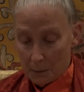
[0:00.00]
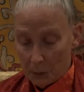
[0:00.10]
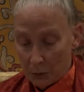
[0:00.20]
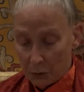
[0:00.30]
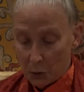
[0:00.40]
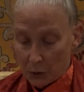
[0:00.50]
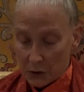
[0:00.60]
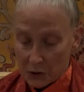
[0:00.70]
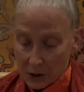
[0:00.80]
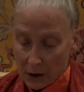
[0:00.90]
before the
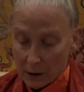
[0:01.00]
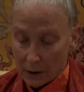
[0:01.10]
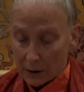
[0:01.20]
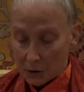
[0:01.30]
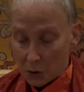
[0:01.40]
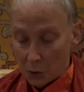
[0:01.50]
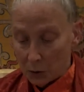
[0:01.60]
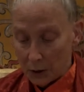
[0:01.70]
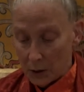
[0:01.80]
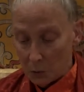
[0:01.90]
Tsar, and
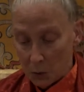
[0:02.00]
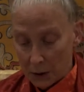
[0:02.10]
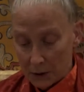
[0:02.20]
told him